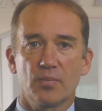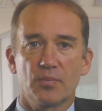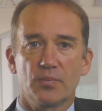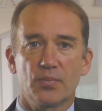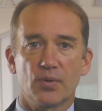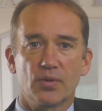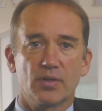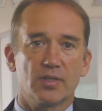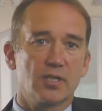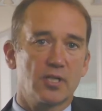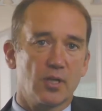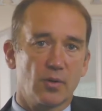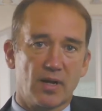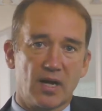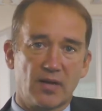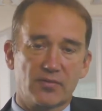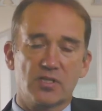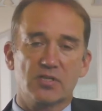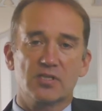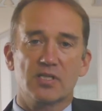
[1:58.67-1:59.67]
But you don't
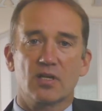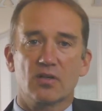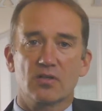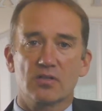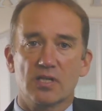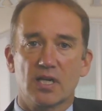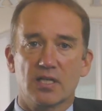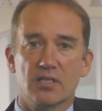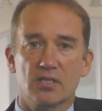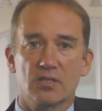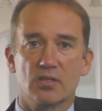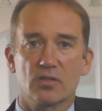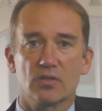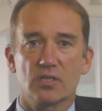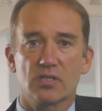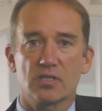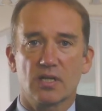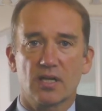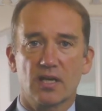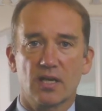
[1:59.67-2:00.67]
have to stay on site at
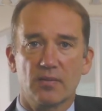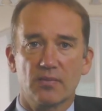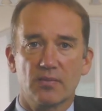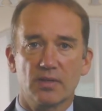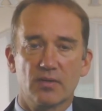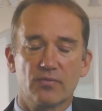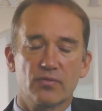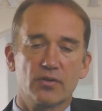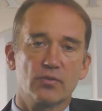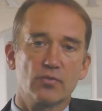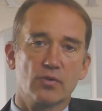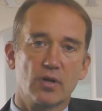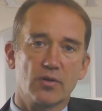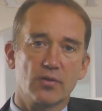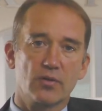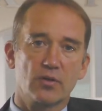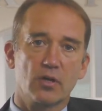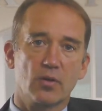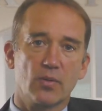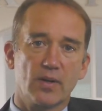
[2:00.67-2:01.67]
lunchtime. If you'd
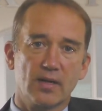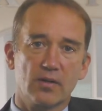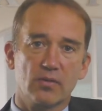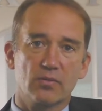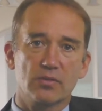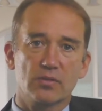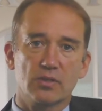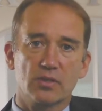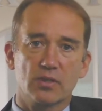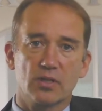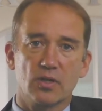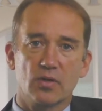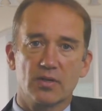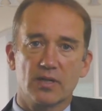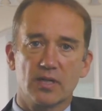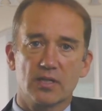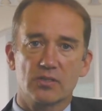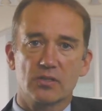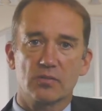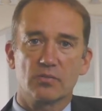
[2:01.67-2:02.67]
rather go out and go and
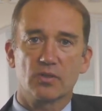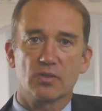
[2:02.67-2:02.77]
get some